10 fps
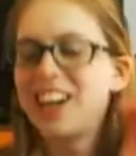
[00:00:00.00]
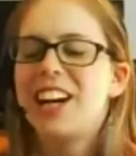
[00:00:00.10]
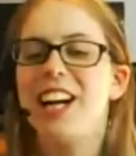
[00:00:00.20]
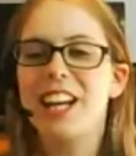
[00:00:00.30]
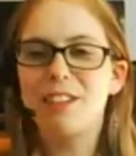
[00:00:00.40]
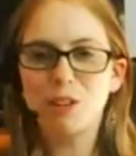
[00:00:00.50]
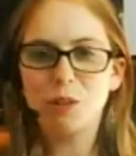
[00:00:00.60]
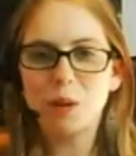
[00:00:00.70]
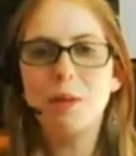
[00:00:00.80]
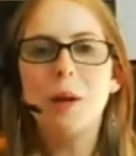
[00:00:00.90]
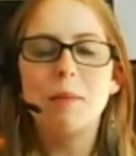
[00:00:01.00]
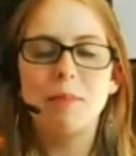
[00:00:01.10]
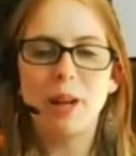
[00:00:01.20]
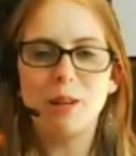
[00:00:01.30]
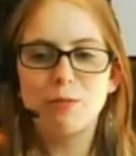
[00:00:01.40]
Alright, everyone.
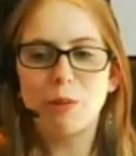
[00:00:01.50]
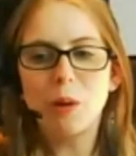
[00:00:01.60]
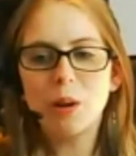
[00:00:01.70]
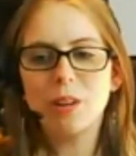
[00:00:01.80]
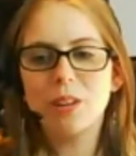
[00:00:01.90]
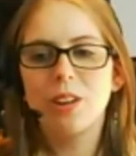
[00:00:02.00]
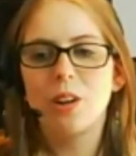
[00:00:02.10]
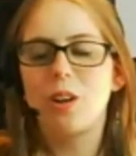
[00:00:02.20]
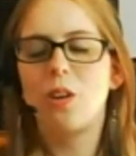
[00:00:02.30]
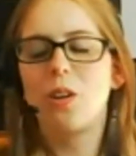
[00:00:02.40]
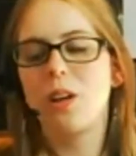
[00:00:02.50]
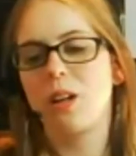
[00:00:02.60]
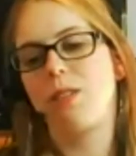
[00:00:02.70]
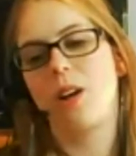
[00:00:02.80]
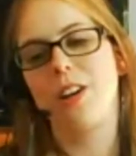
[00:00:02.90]
May the 4th, or
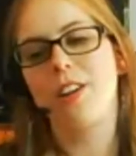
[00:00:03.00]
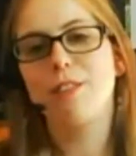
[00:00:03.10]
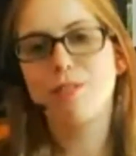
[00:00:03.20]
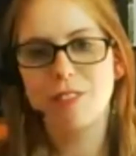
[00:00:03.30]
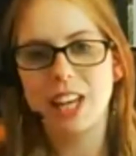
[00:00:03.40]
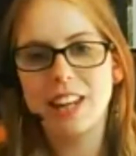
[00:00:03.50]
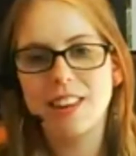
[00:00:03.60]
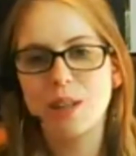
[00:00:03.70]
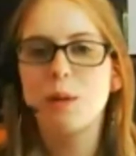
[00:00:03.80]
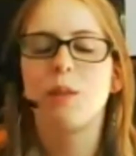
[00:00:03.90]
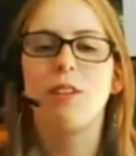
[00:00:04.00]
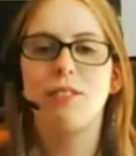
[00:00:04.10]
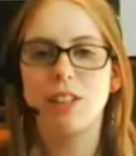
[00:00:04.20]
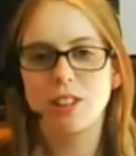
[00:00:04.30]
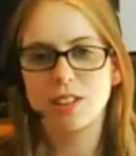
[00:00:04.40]
if you're already in a 5th,
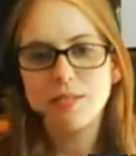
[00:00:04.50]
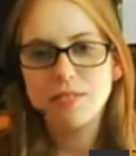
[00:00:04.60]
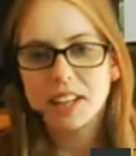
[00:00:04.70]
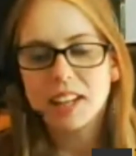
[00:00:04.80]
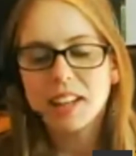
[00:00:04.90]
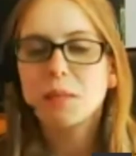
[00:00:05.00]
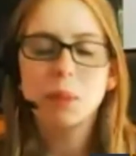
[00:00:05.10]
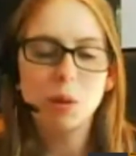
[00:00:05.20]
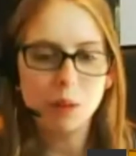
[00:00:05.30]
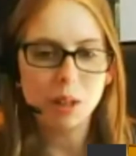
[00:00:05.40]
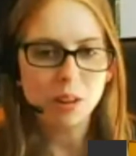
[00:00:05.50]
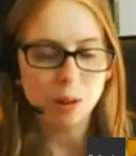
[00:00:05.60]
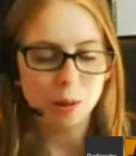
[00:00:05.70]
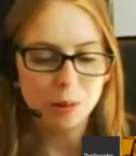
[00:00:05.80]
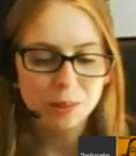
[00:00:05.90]
Revenge of the 5th, be with
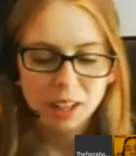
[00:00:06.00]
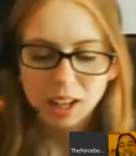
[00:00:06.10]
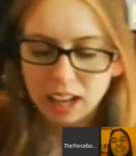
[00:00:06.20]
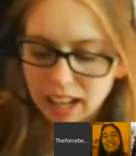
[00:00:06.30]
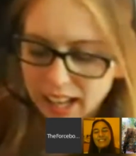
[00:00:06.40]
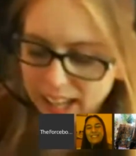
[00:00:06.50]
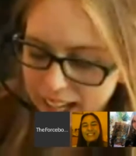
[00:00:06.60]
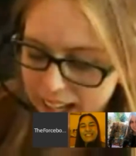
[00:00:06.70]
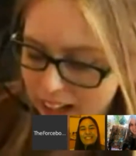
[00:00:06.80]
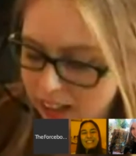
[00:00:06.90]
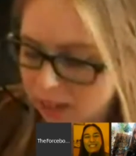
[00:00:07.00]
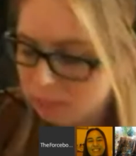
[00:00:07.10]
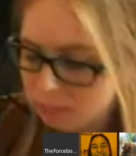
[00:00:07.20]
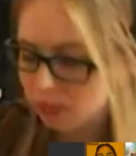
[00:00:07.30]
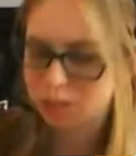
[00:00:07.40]
you. And
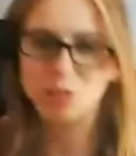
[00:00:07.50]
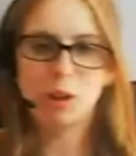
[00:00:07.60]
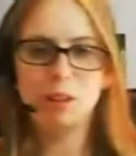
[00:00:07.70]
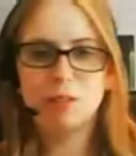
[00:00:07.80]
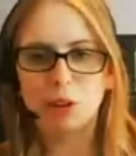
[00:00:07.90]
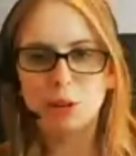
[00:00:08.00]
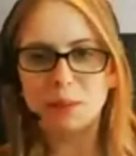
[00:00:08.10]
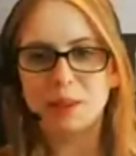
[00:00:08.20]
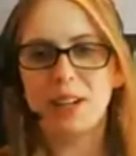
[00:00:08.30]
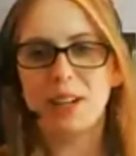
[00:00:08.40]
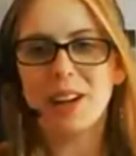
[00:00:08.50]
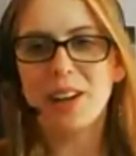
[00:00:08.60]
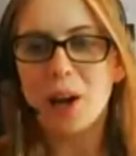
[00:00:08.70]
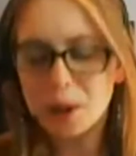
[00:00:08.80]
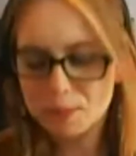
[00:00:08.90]
make sure you join
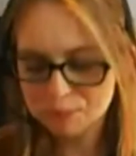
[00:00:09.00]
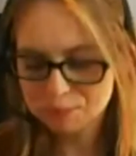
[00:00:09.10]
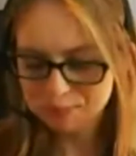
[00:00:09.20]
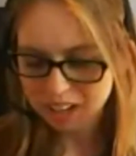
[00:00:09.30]
theforcebook.com.